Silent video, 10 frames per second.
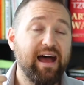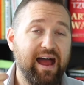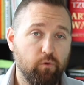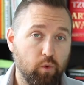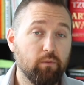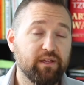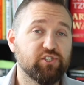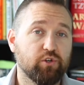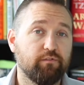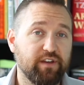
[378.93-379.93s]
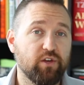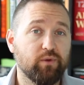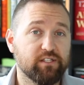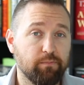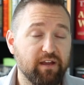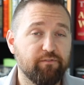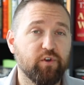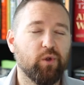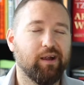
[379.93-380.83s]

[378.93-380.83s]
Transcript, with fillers: I will make sure a video gets made for you.